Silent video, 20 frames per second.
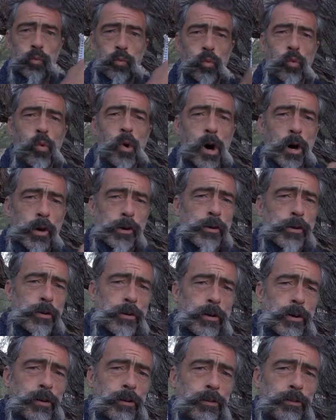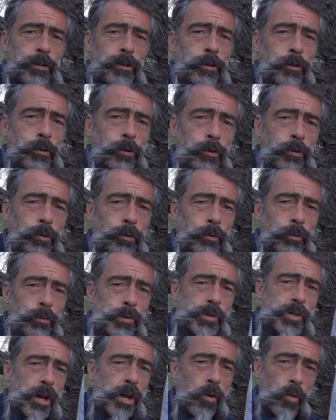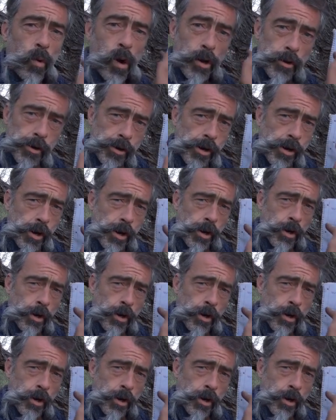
water to suck water.